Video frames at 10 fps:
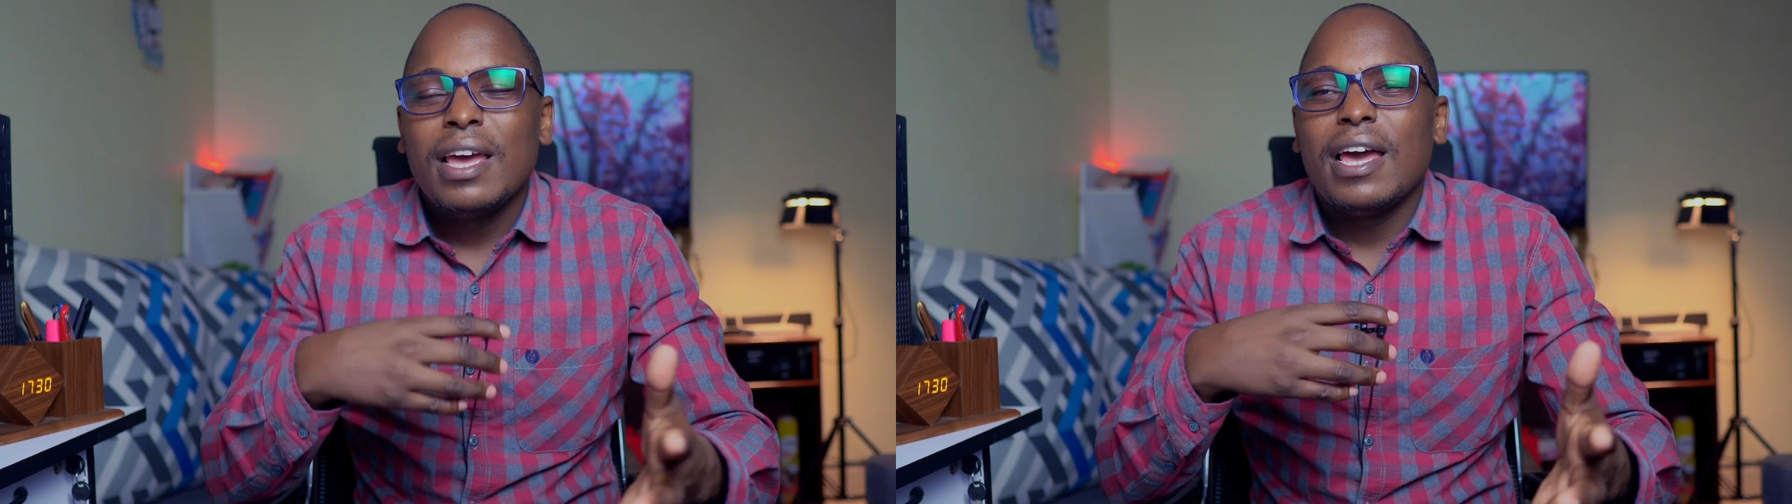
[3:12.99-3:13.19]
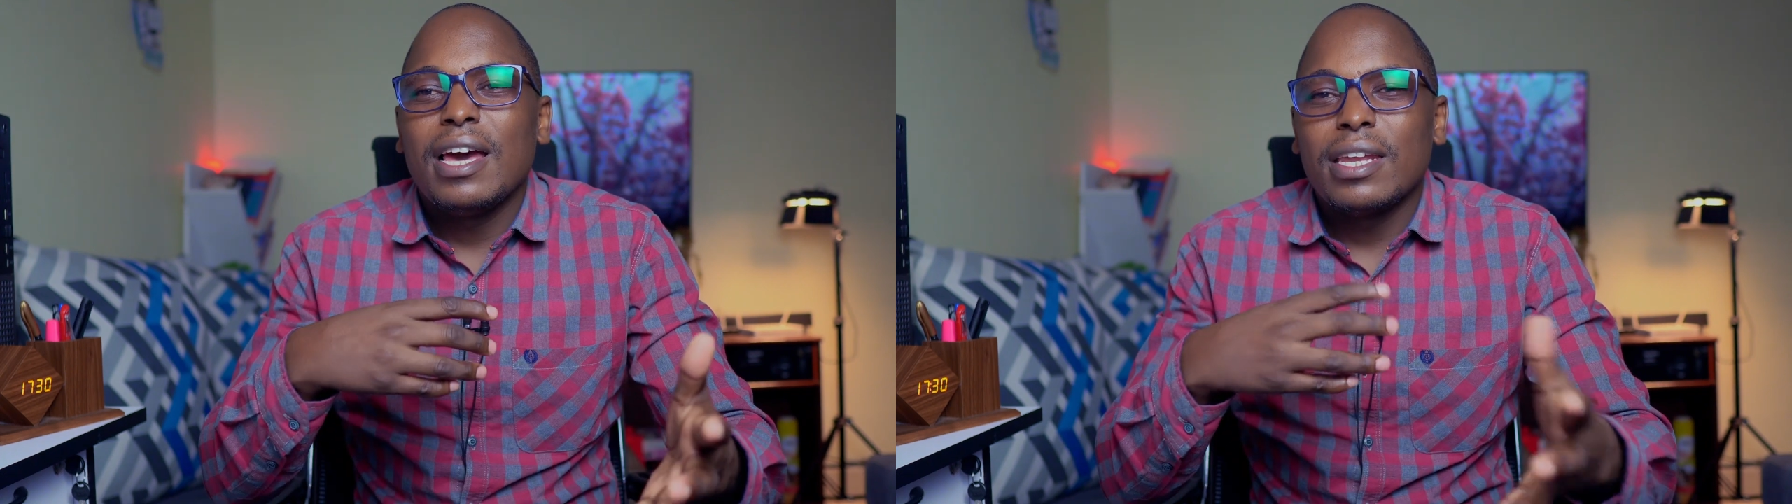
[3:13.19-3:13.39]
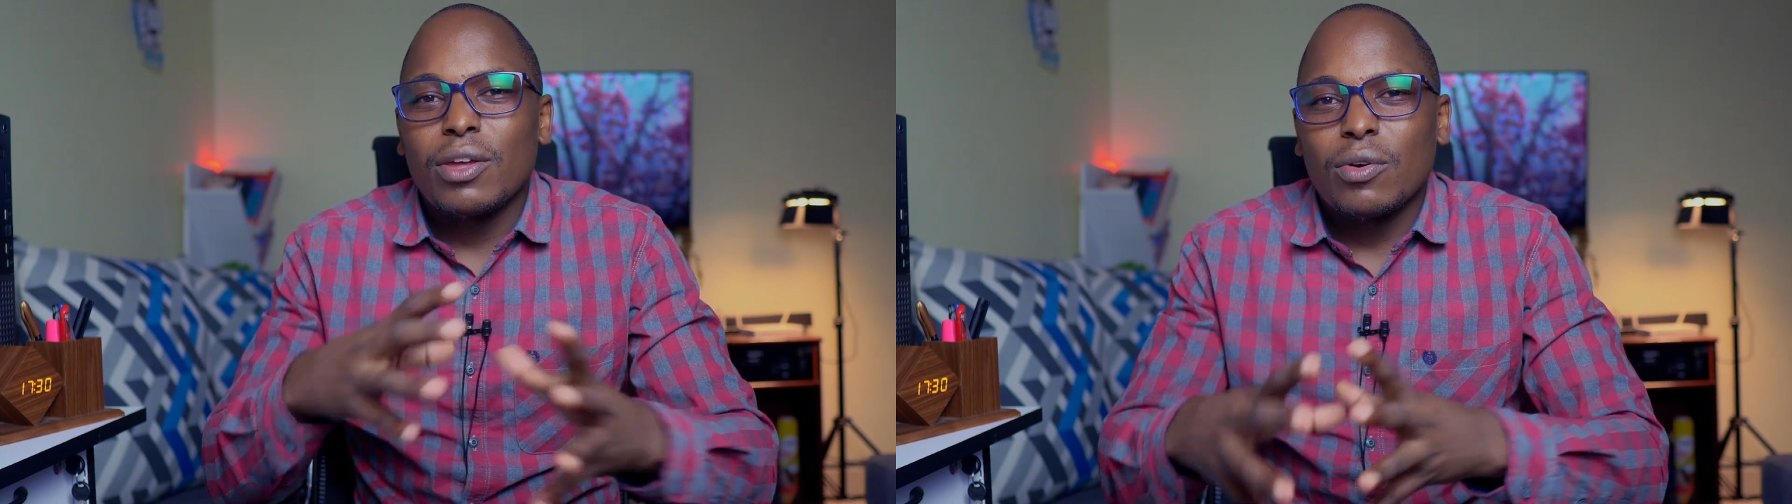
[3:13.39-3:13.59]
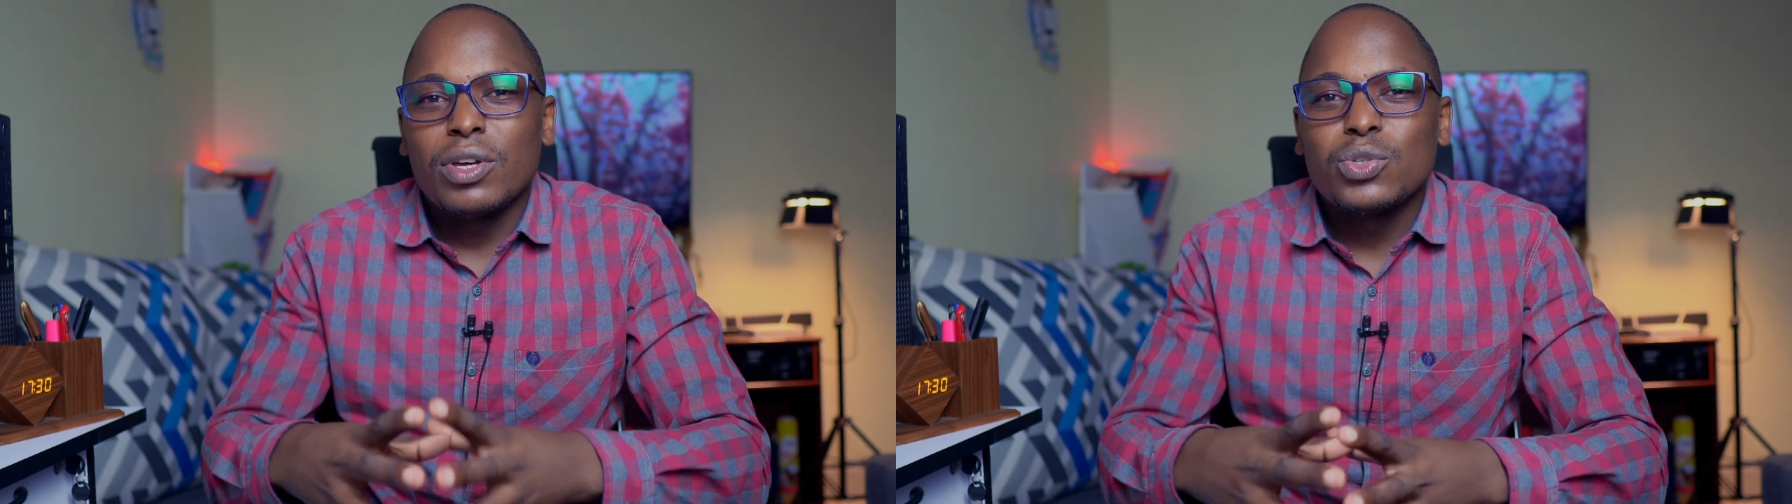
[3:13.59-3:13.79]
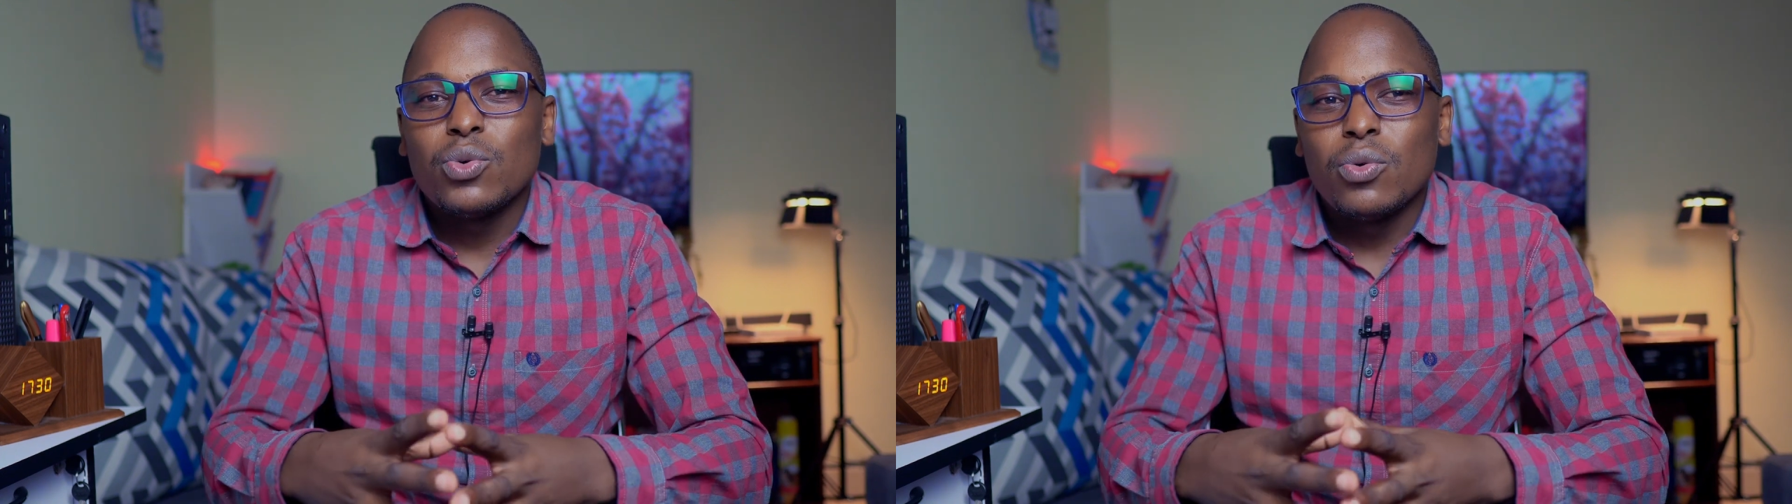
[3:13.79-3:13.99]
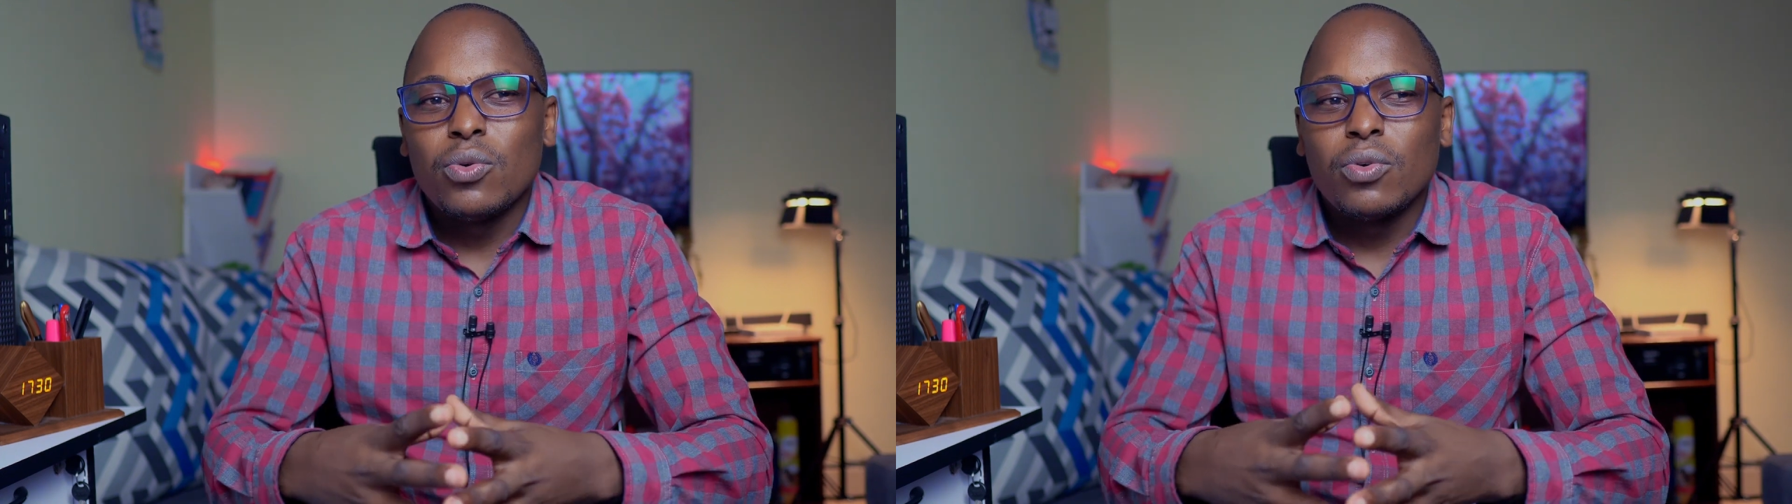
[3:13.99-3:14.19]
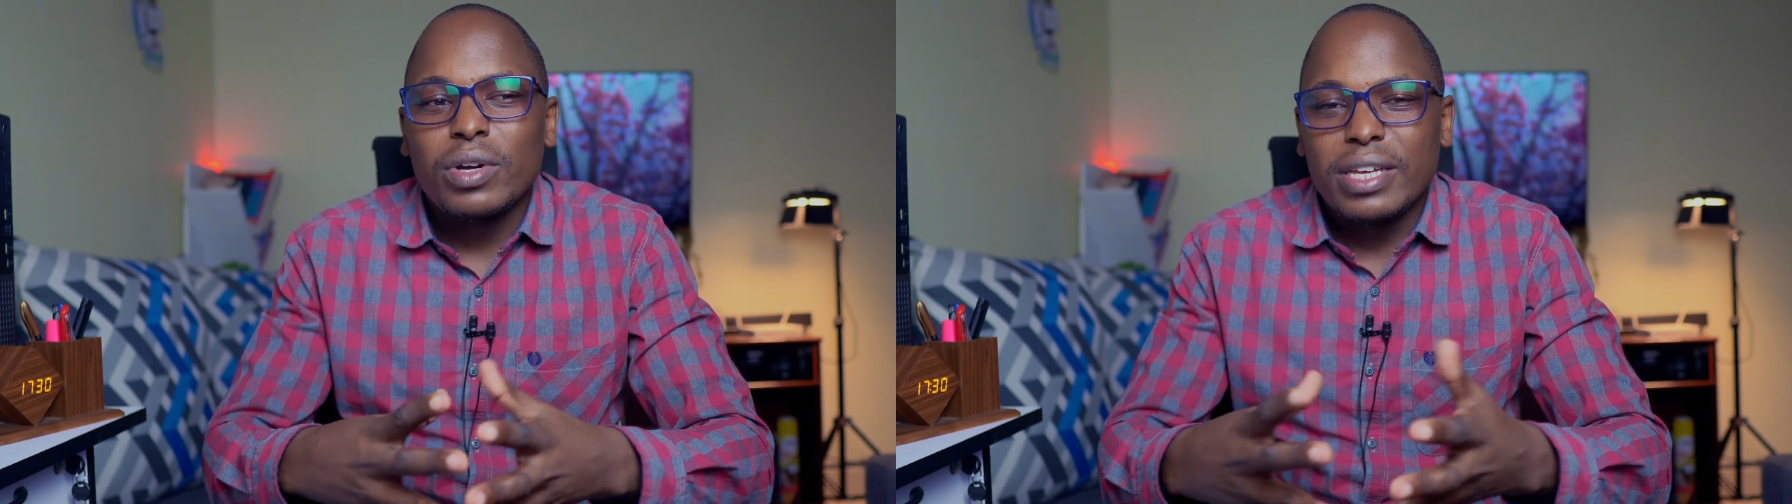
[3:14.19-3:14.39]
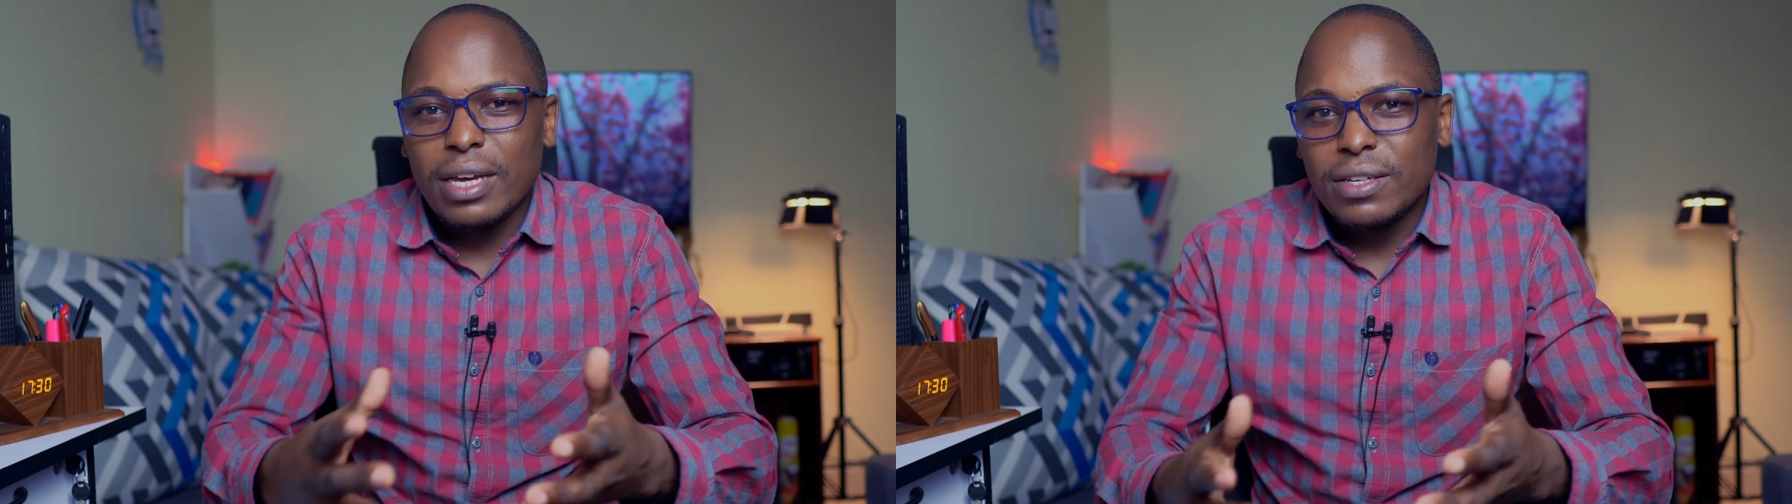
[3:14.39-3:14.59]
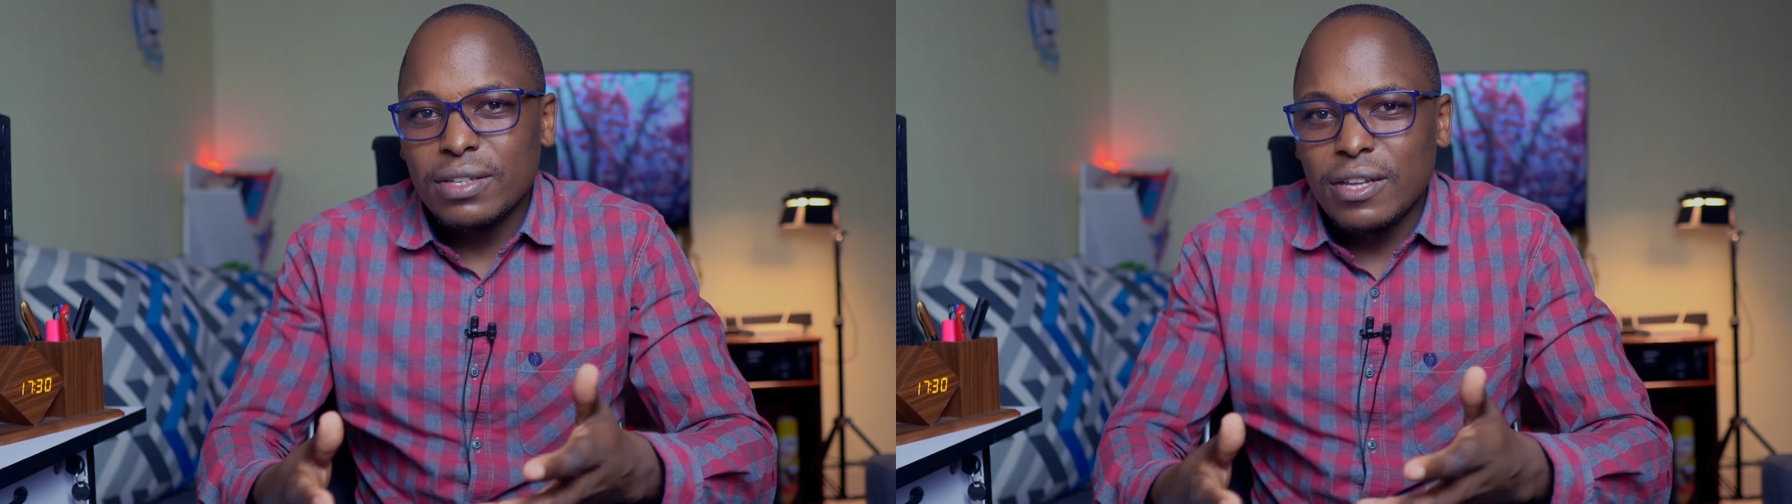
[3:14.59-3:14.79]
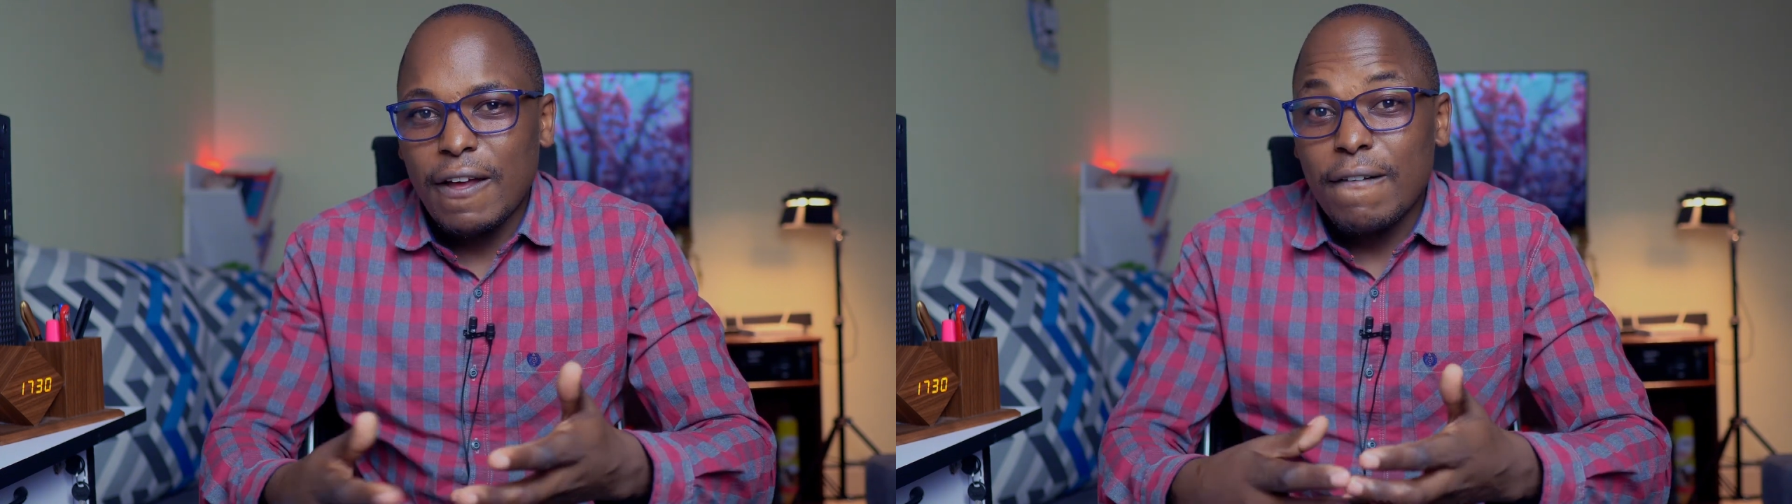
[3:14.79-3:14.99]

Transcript: and you're going to get